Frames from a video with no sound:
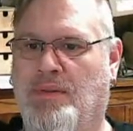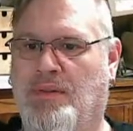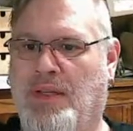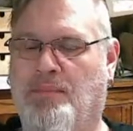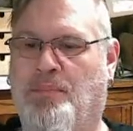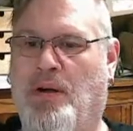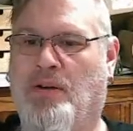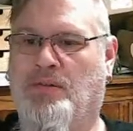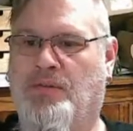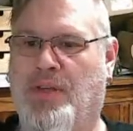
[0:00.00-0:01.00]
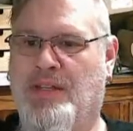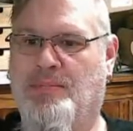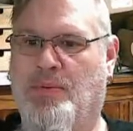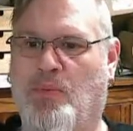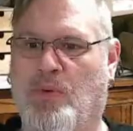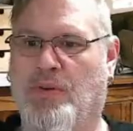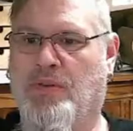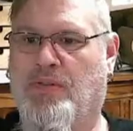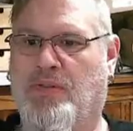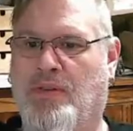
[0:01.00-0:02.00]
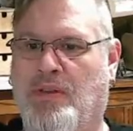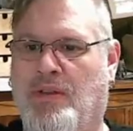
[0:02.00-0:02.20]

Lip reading: like Boggle dice, but worse.